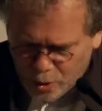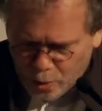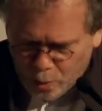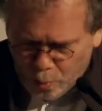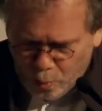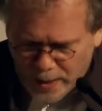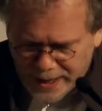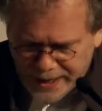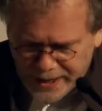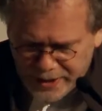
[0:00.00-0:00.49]

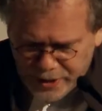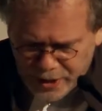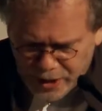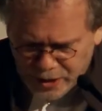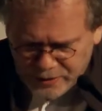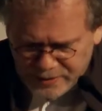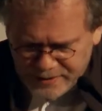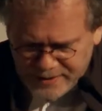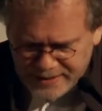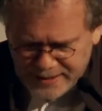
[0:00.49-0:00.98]
were
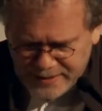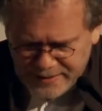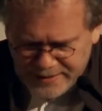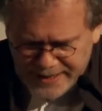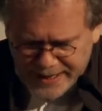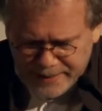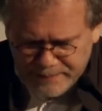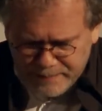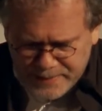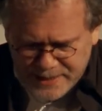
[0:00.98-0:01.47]
not in
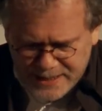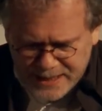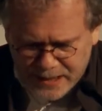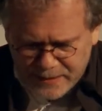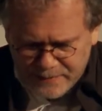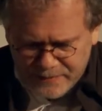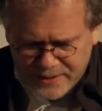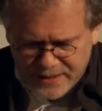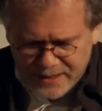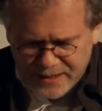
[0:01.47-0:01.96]

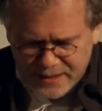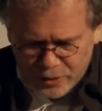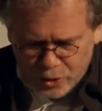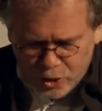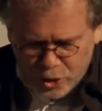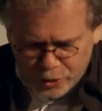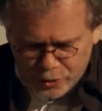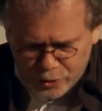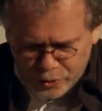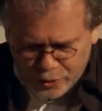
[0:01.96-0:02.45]
themselves
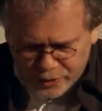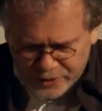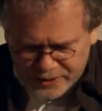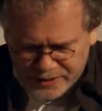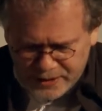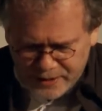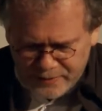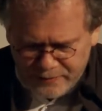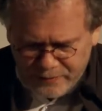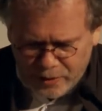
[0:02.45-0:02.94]

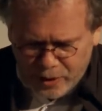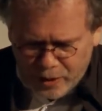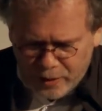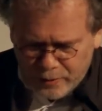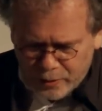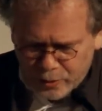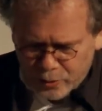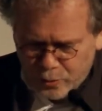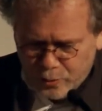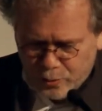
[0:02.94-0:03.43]
conducive
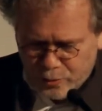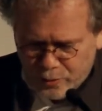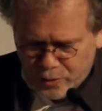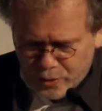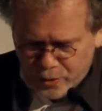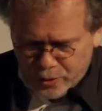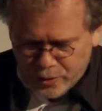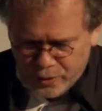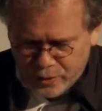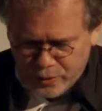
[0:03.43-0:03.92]
to
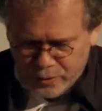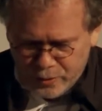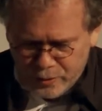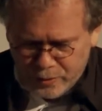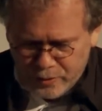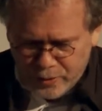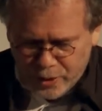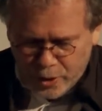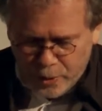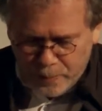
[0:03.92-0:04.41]
the
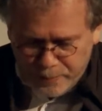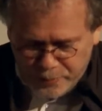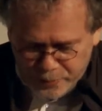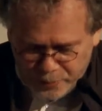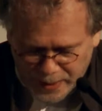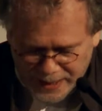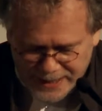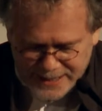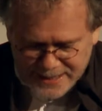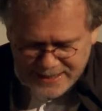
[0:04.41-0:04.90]

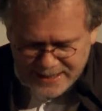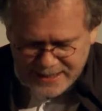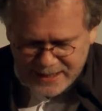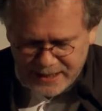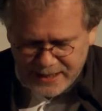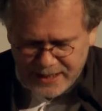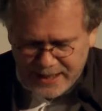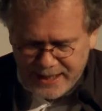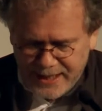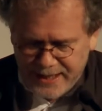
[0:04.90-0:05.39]

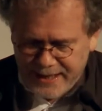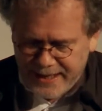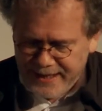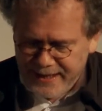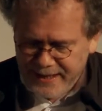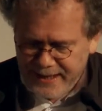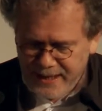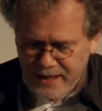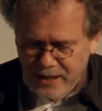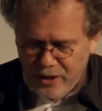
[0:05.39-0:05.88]
uprising in
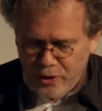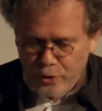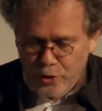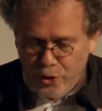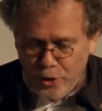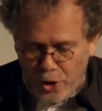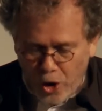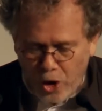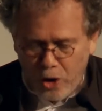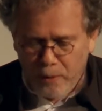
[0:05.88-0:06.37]
any
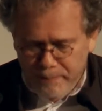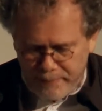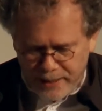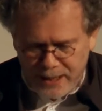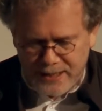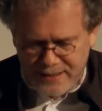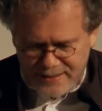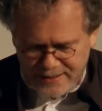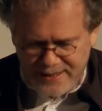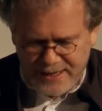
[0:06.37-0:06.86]

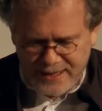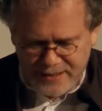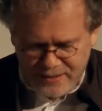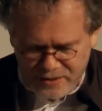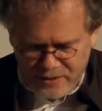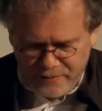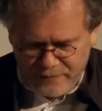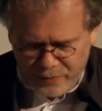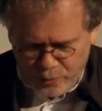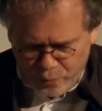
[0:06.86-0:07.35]
normal
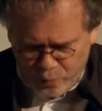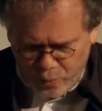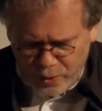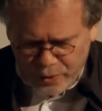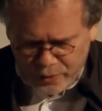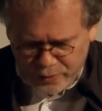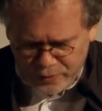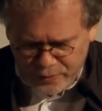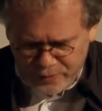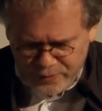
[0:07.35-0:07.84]
sense of the
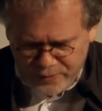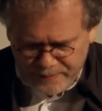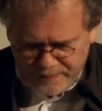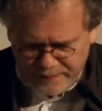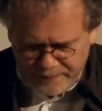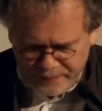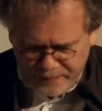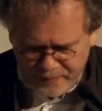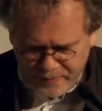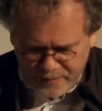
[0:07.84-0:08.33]
word.
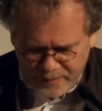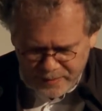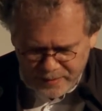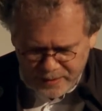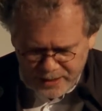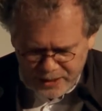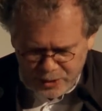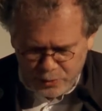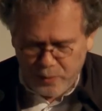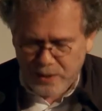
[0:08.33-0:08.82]

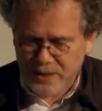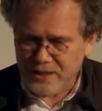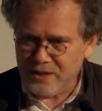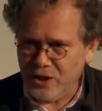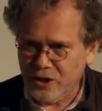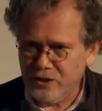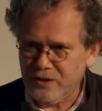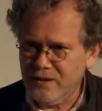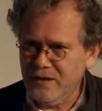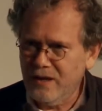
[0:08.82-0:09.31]
It was
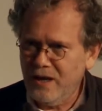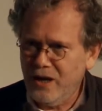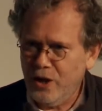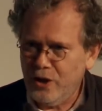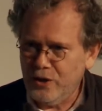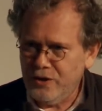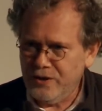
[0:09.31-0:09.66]
not a